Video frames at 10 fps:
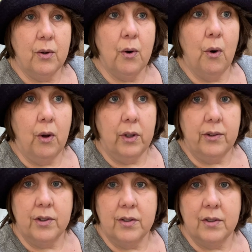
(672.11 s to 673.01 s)

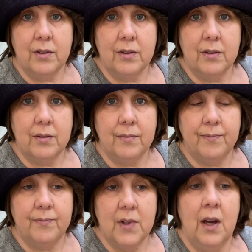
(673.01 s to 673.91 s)
gold.
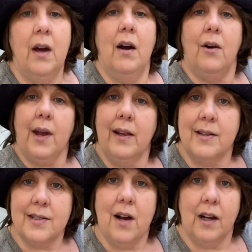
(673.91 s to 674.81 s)
Okay,
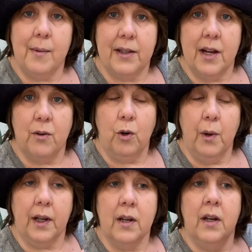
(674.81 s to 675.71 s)
let's talk about that real
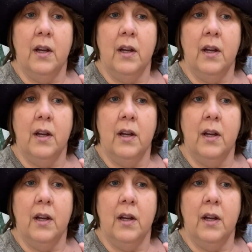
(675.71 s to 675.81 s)
quick.